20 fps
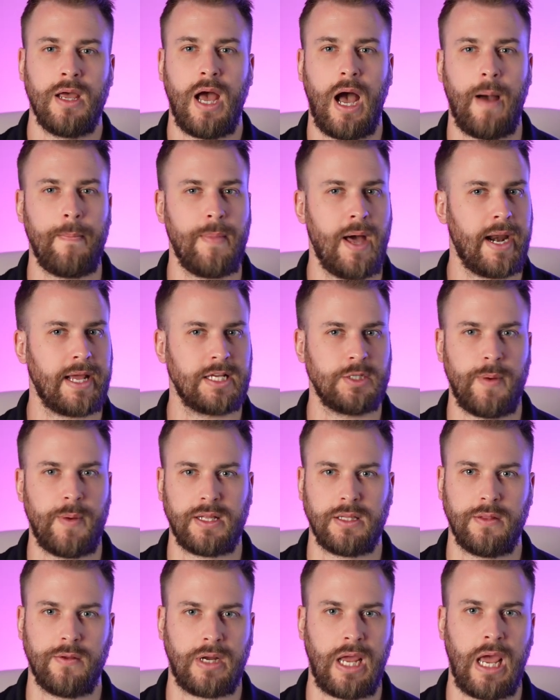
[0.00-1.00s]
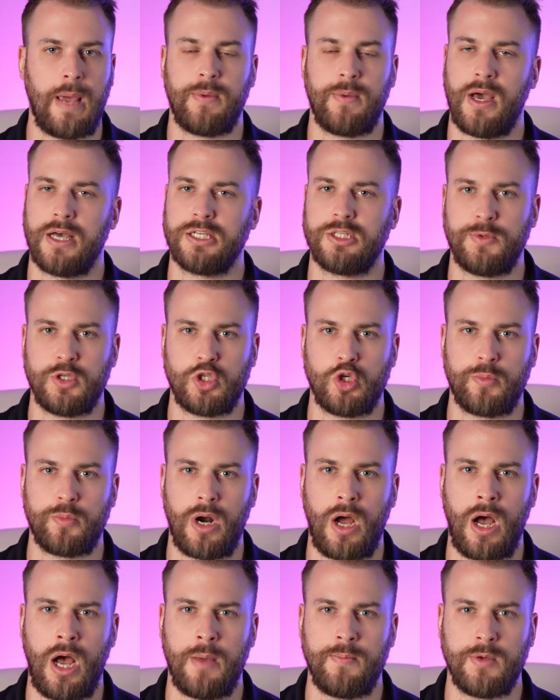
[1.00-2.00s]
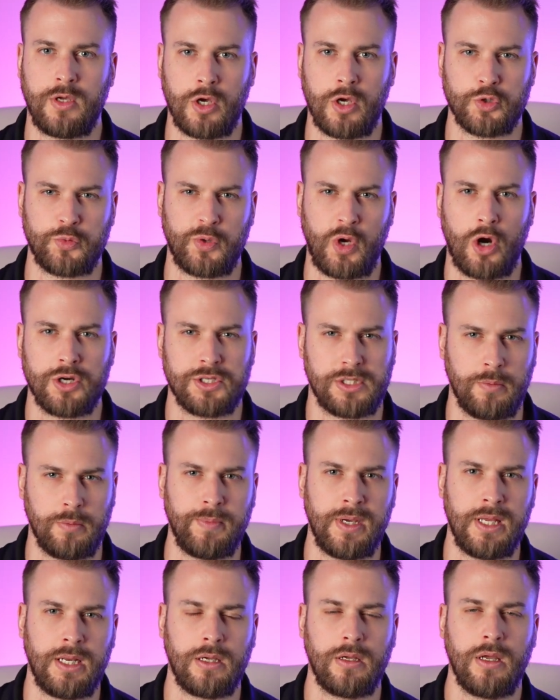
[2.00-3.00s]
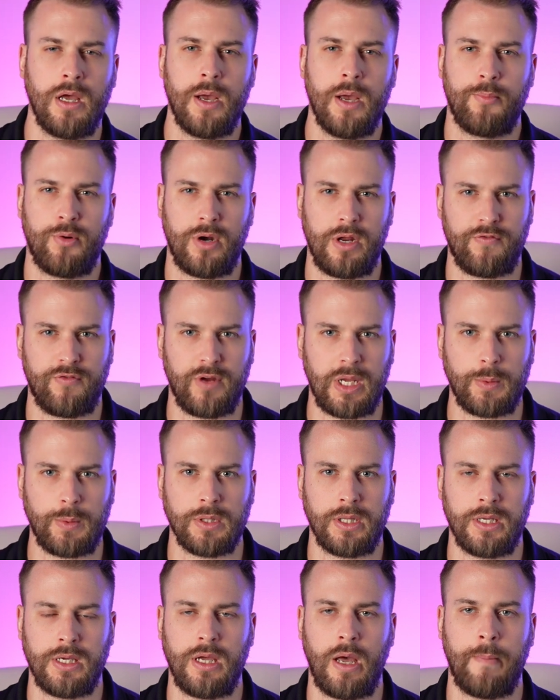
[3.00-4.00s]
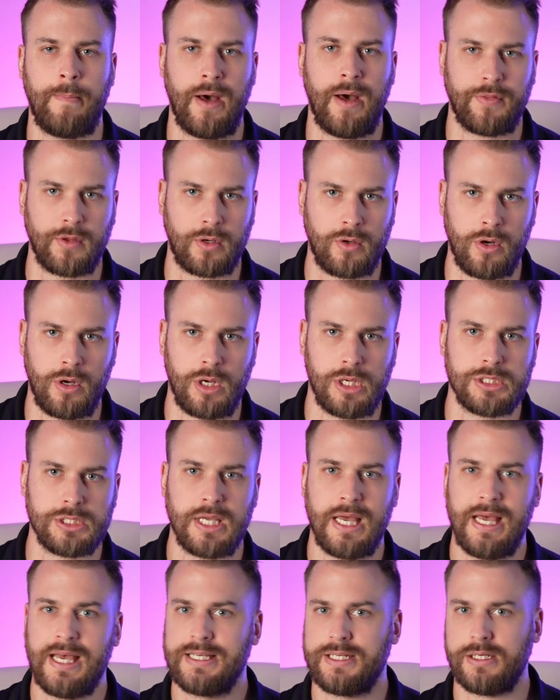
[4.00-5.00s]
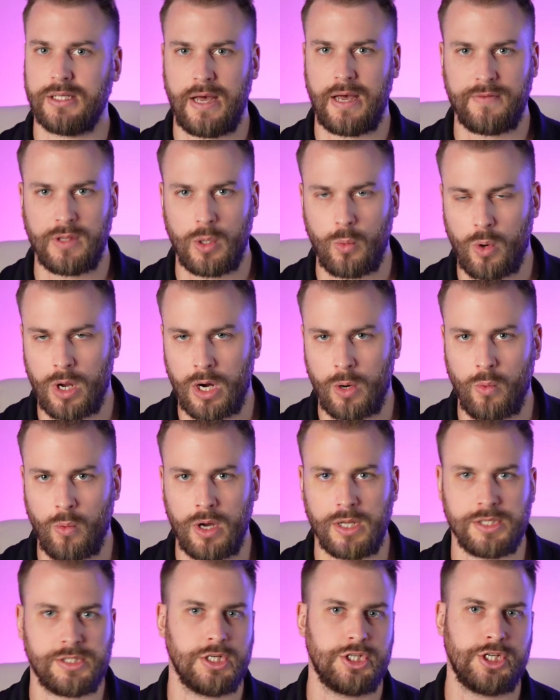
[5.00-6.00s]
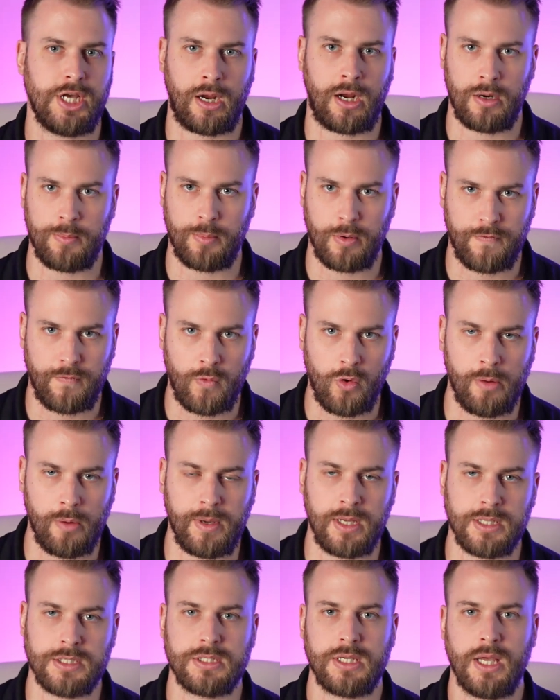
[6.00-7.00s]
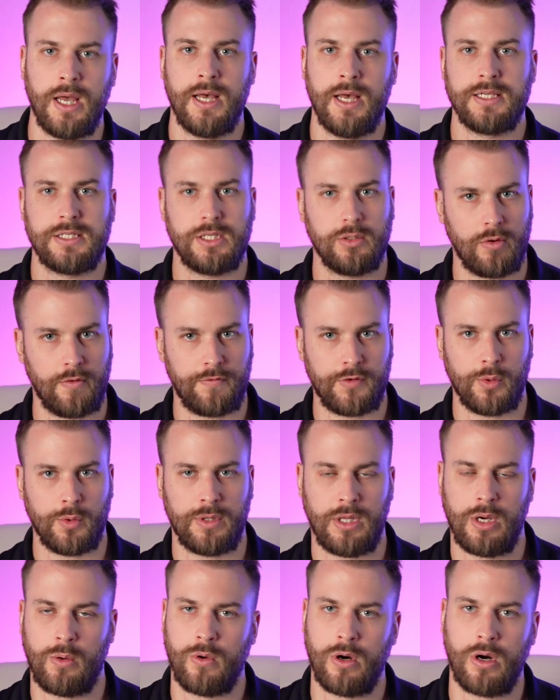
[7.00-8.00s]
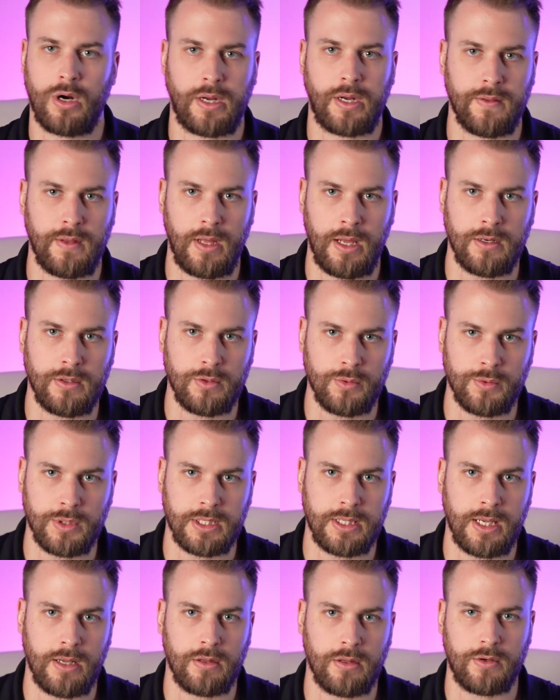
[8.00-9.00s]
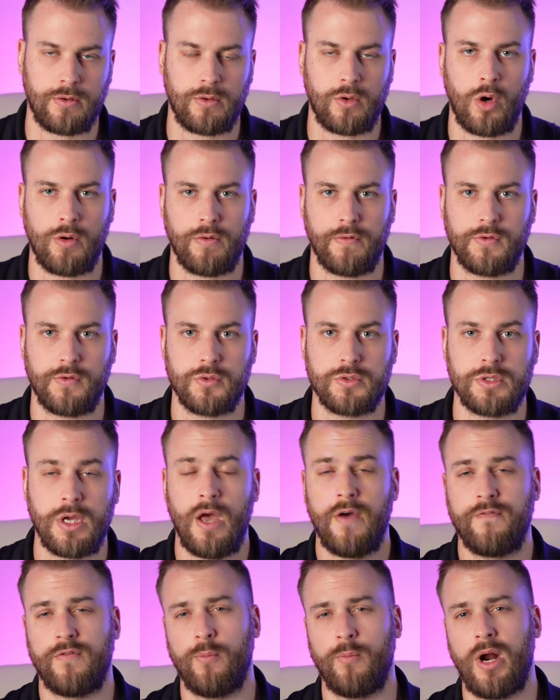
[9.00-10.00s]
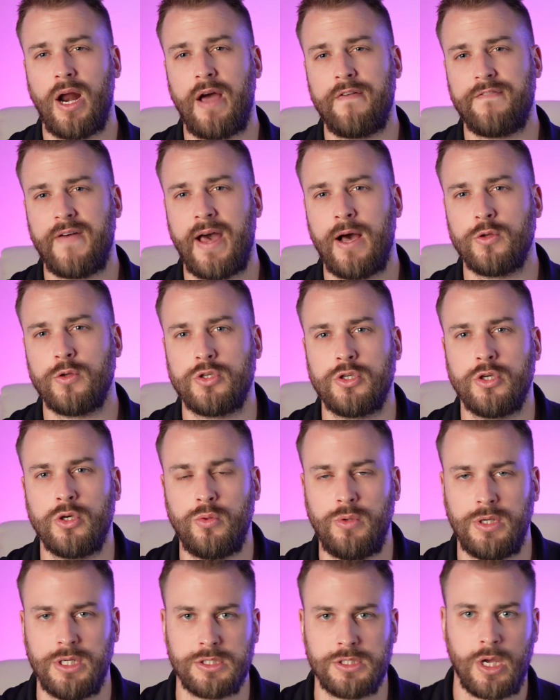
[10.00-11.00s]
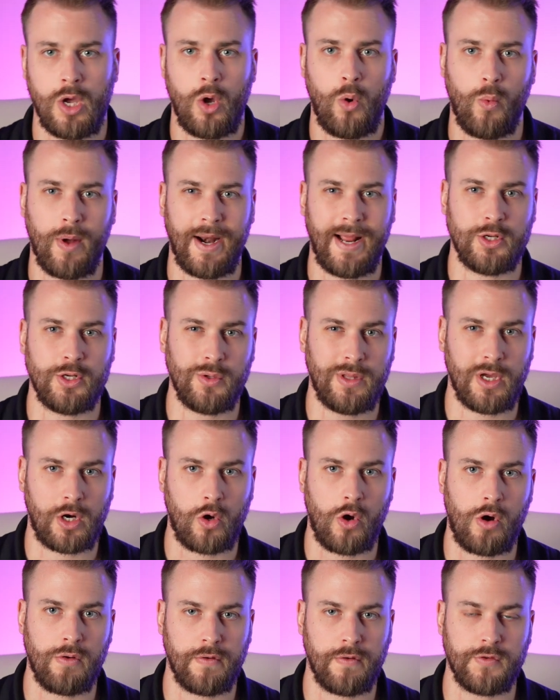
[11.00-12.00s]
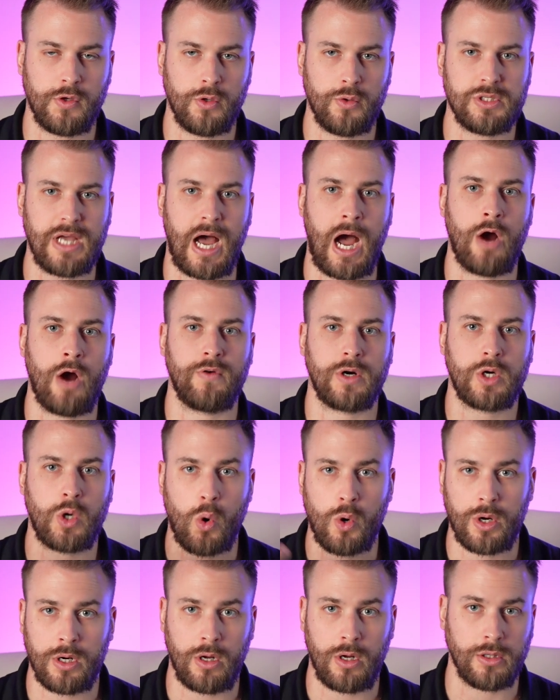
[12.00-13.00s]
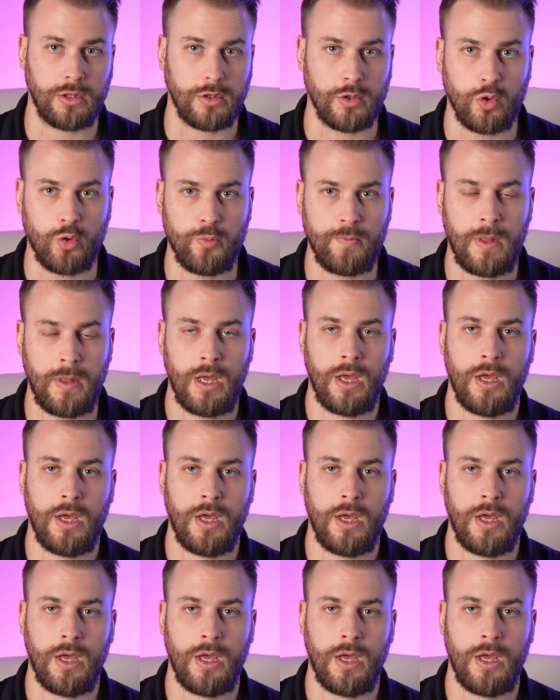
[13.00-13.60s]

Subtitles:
I'm not expecting their KPIs to be super high because we are still meeting pretty frequently about the calls, still having the one-on-ones to check on performance, still reviewing their work and doing the daily call reviews. From what I found too is when I do their call reviews, I'll record it on Loom.